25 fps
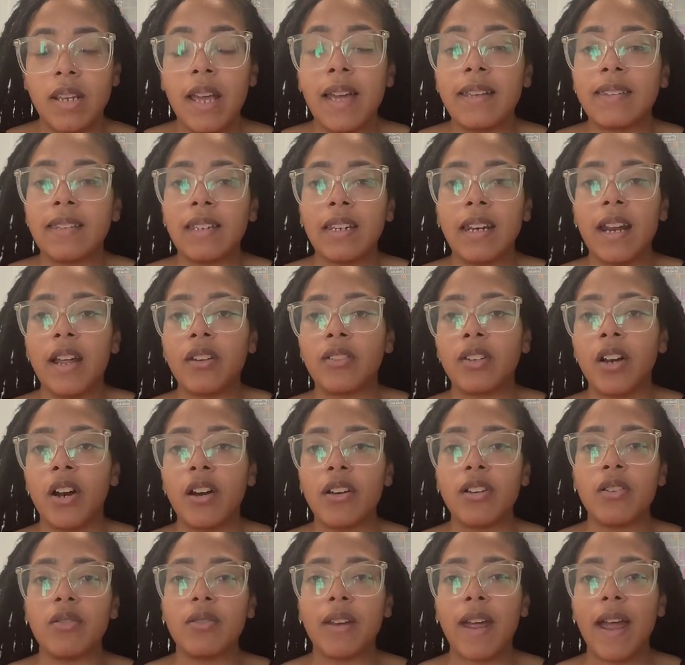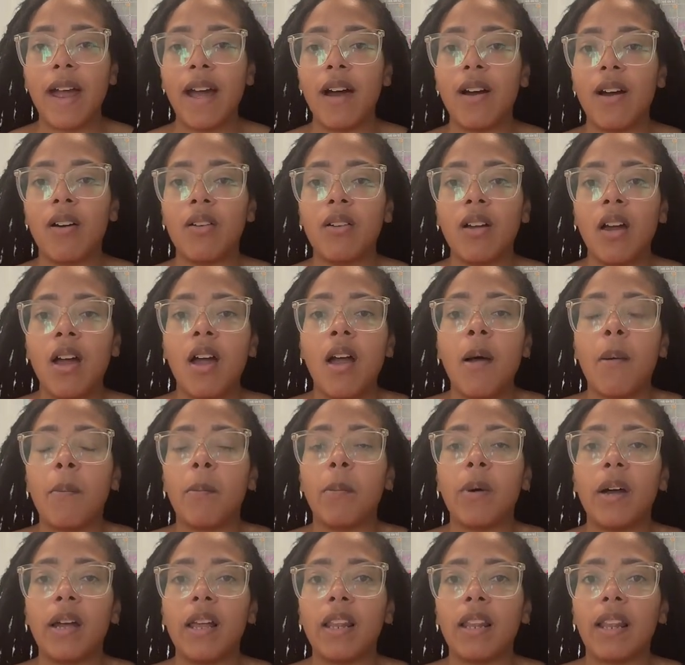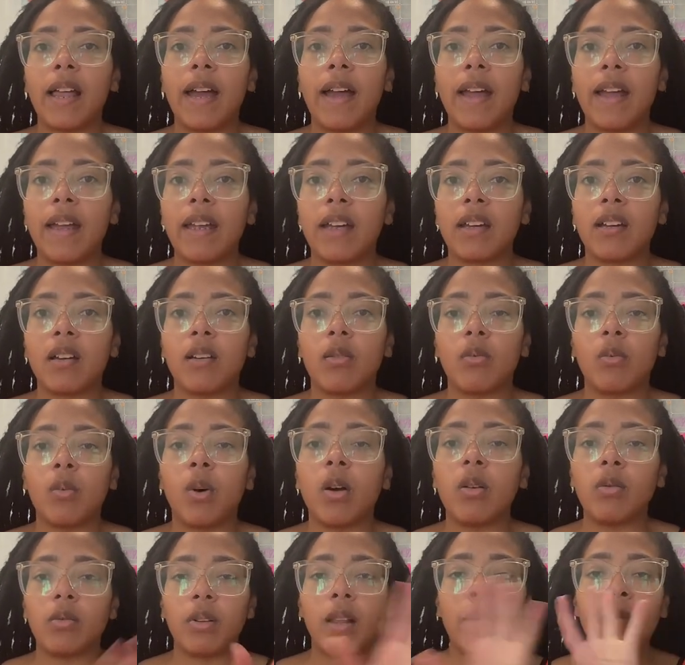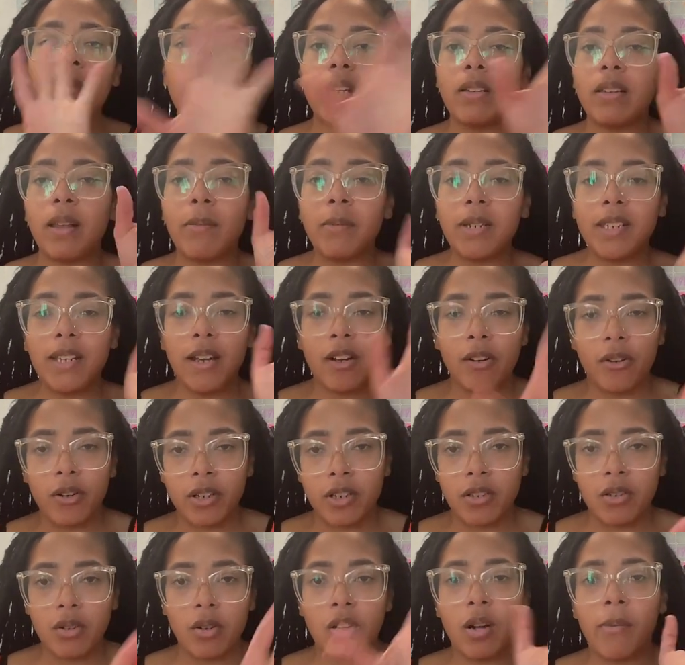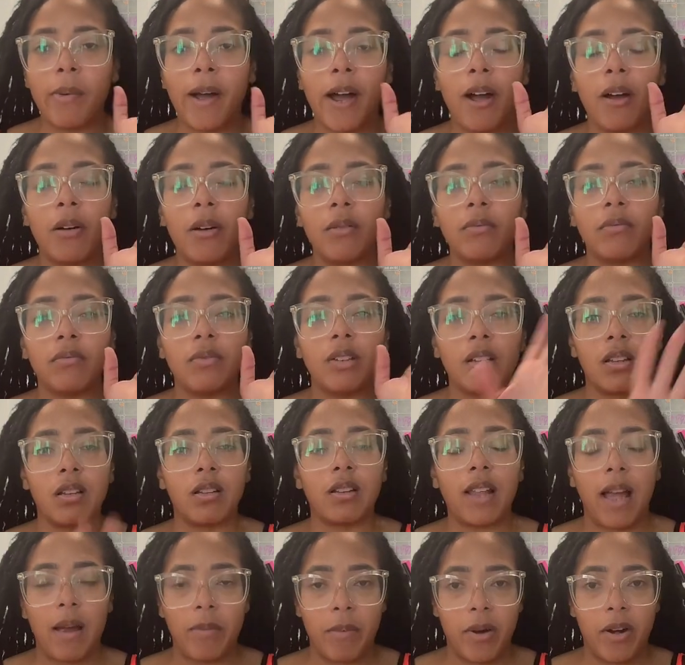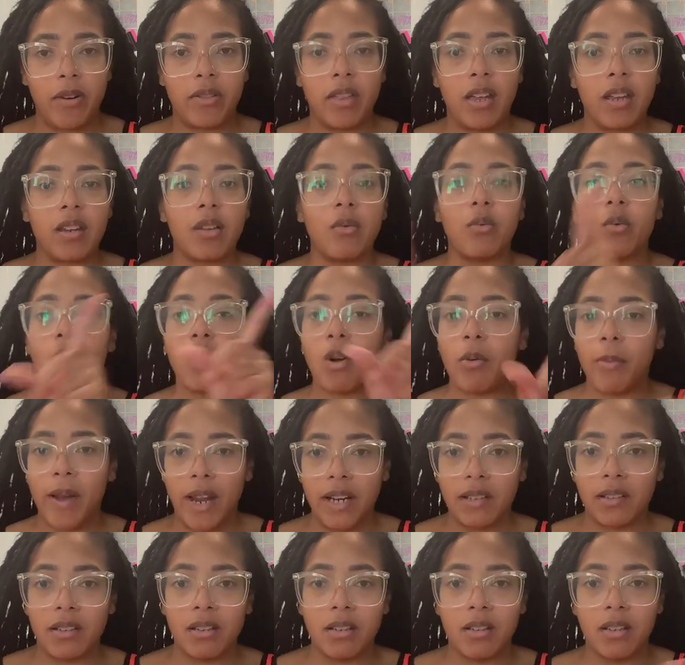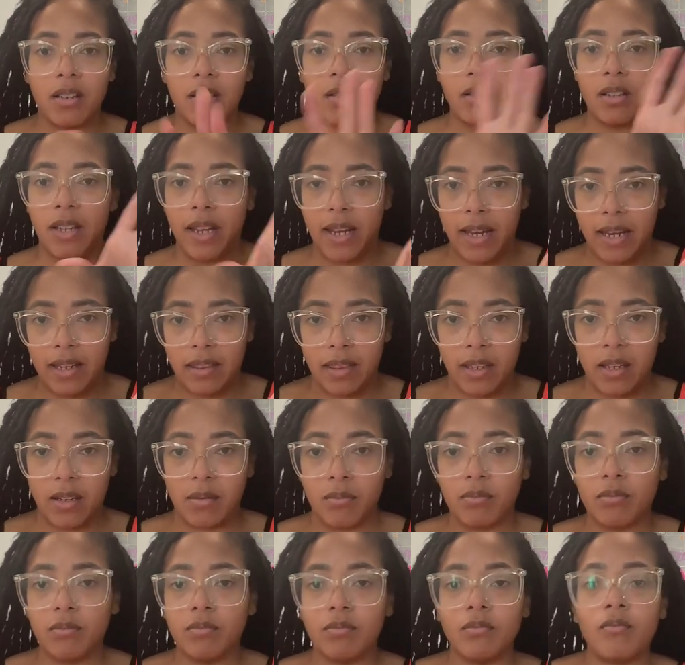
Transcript: Yeah, see they'll turn you down. But like well let me let me tell Crystal about the library thing, then we'll go back to the, the egg thing.